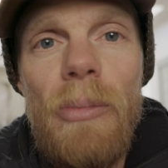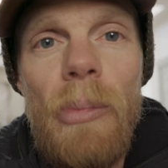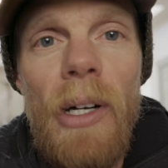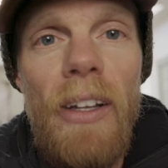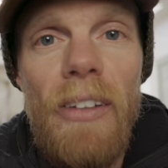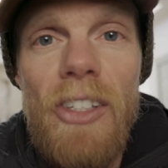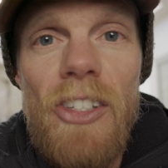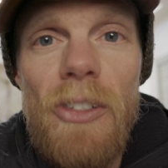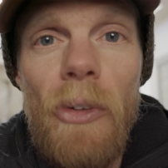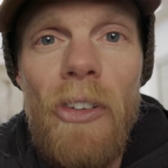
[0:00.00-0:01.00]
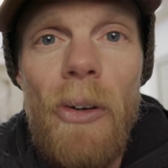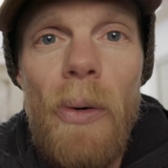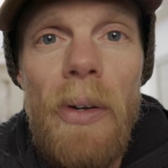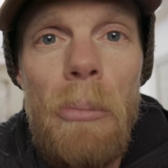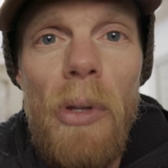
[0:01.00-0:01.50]
but he just wasn't
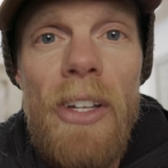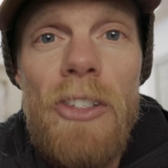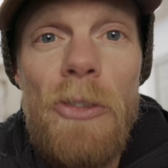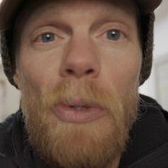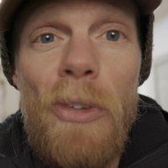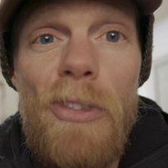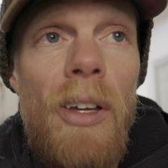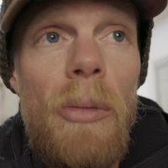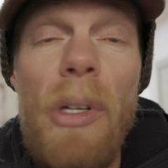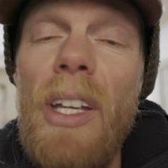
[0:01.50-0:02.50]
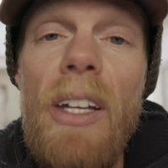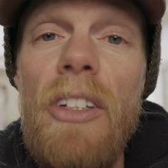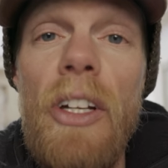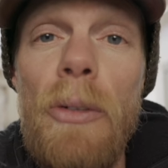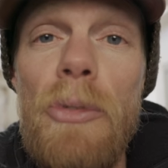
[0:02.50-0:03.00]
quite blessed with big
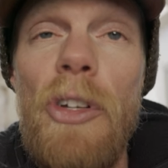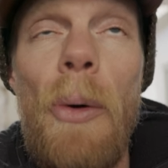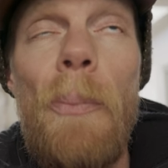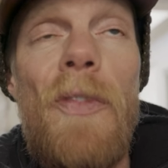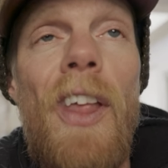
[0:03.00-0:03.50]
headgear. So